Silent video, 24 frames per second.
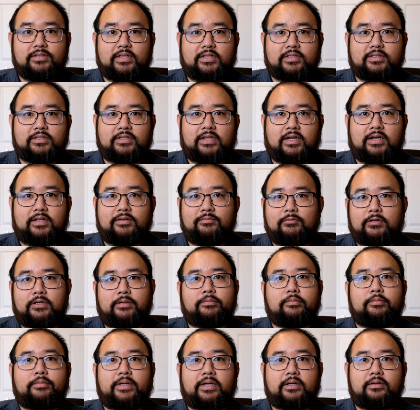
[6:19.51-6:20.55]
That's not what
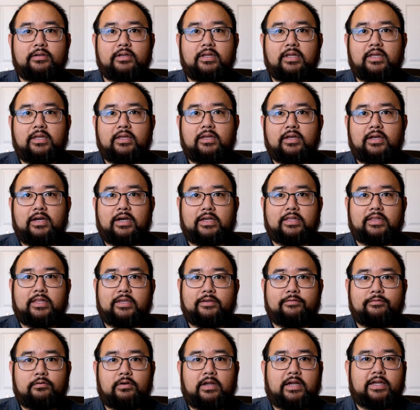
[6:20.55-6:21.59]
I'm about. I
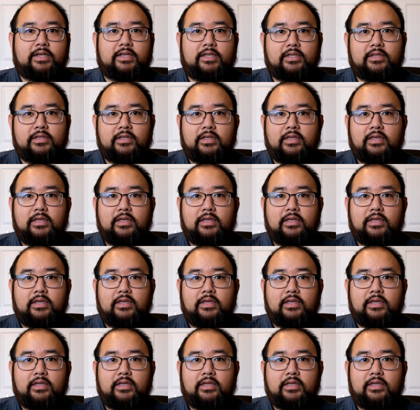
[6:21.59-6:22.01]
like variety.